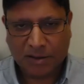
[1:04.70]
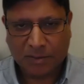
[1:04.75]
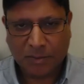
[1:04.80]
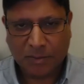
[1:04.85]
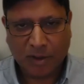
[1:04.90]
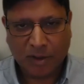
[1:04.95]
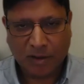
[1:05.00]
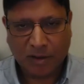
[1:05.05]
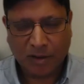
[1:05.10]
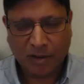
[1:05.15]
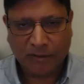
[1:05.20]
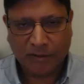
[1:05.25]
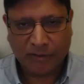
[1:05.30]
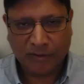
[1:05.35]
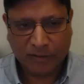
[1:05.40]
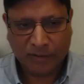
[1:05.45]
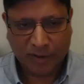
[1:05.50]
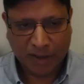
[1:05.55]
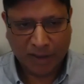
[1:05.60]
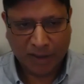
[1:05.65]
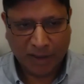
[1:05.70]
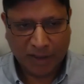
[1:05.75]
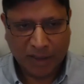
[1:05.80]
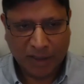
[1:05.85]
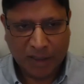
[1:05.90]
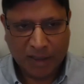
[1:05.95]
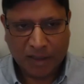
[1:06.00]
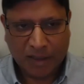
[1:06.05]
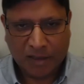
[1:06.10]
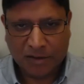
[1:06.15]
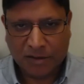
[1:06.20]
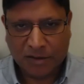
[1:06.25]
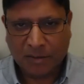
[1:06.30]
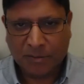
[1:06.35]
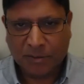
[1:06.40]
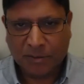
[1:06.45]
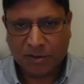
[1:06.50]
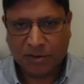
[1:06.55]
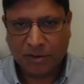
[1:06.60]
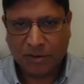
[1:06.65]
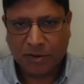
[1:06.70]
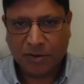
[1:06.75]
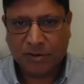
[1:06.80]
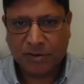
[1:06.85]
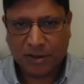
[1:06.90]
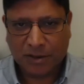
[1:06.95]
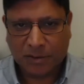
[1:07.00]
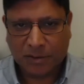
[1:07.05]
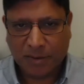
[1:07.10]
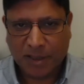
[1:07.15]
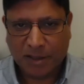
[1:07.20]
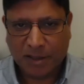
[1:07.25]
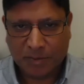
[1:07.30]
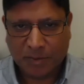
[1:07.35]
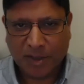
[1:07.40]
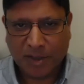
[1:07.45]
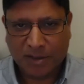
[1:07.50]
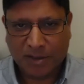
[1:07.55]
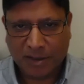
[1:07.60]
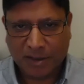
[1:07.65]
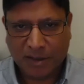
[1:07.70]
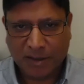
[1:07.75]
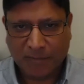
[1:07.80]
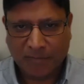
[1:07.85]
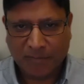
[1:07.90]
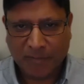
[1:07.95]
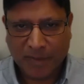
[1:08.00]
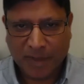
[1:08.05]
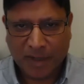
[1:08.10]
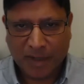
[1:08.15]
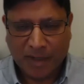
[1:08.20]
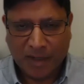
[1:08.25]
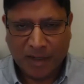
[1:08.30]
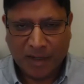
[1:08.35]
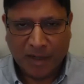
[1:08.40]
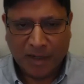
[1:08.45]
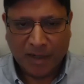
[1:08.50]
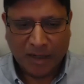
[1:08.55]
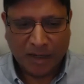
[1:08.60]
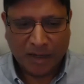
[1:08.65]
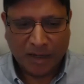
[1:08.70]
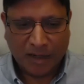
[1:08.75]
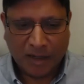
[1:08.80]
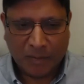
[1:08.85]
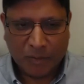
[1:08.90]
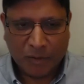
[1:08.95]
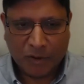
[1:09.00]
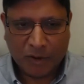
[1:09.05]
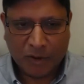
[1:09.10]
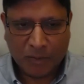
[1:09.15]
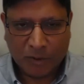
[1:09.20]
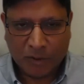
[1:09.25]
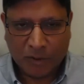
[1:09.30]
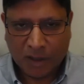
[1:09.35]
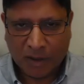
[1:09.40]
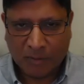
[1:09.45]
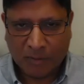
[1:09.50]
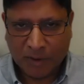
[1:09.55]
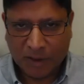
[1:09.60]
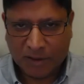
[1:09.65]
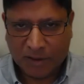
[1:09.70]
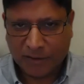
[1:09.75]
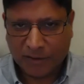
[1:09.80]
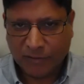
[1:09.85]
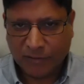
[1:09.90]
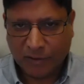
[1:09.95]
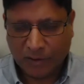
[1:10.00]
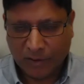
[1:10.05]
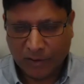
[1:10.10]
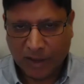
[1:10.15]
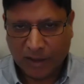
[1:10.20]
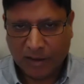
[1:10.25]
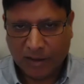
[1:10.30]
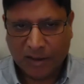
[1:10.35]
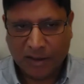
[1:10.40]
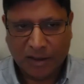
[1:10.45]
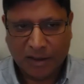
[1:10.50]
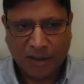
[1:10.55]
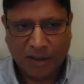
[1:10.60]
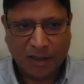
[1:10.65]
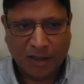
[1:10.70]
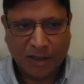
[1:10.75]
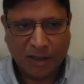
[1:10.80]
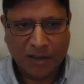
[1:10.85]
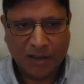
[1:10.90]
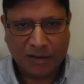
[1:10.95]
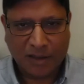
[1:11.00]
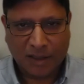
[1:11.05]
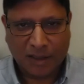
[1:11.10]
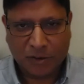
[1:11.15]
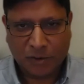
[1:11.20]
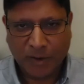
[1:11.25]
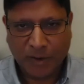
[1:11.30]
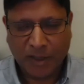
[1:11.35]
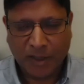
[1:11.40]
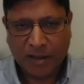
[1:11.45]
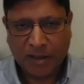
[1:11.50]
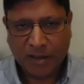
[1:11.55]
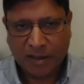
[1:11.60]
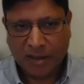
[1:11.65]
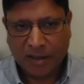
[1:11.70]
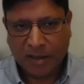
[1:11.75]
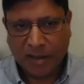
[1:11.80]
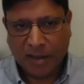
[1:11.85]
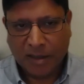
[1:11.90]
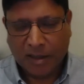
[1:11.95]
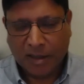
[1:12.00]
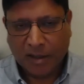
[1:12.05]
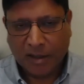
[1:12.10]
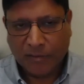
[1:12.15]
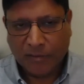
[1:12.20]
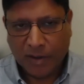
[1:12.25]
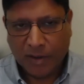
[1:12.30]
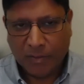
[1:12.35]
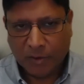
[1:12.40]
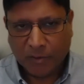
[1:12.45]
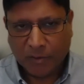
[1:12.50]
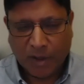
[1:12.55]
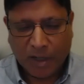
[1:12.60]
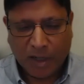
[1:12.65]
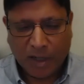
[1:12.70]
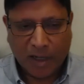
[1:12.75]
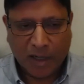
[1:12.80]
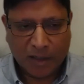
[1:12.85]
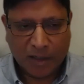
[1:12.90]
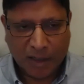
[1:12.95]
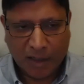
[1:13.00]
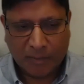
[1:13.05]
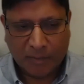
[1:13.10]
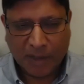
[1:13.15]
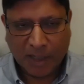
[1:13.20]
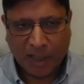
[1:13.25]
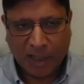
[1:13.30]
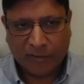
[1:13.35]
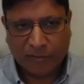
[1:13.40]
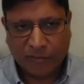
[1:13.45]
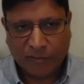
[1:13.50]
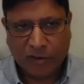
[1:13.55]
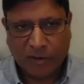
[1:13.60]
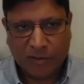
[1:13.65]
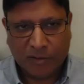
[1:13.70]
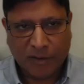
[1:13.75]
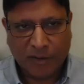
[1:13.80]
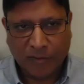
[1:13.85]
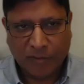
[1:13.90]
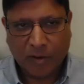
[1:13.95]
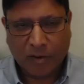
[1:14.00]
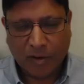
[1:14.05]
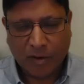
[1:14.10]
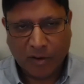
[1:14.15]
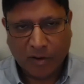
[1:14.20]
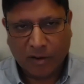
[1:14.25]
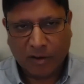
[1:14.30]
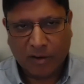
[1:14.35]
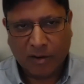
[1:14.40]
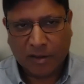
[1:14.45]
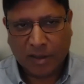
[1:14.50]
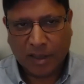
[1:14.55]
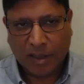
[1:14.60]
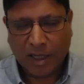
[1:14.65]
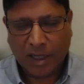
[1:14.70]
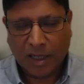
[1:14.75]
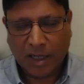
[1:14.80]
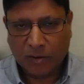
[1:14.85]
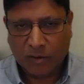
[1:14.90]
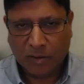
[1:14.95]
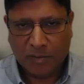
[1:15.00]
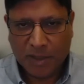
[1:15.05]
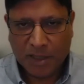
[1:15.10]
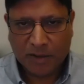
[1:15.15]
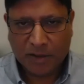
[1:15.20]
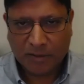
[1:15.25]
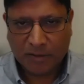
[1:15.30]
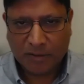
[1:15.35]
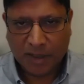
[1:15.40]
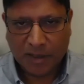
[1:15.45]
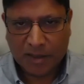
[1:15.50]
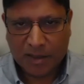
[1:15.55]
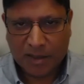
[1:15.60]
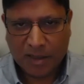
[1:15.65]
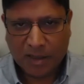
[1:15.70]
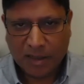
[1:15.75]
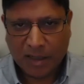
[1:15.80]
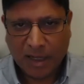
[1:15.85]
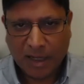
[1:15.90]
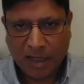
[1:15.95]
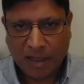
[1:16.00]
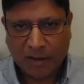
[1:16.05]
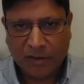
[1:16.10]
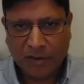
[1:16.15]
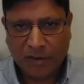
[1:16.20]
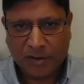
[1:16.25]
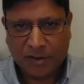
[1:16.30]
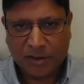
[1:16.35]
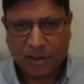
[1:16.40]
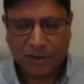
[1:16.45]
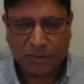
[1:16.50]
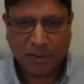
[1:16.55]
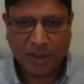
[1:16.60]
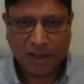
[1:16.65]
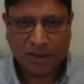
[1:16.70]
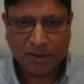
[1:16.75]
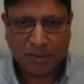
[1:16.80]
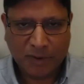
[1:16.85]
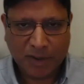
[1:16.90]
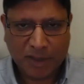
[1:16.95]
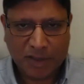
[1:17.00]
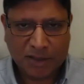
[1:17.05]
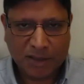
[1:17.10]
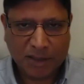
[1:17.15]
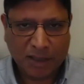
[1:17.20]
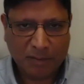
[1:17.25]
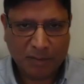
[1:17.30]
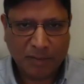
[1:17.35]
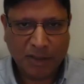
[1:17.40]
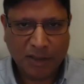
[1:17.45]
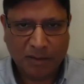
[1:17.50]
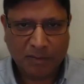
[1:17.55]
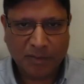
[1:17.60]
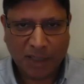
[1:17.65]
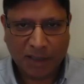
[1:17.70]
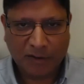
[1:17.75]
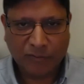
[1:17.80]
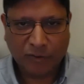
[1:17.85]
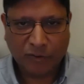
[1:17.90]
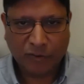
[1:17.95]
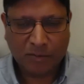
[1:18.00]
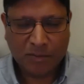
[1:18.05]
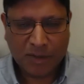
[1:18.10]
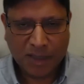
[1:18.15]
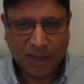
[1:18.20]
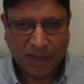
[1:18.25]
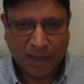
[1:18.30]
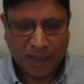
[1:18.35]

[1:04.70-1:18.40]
this model of consumption usage-based pricing. And more companies are following that trend. We provide a platform that we call cloud metering and usage-based pricing and billing platform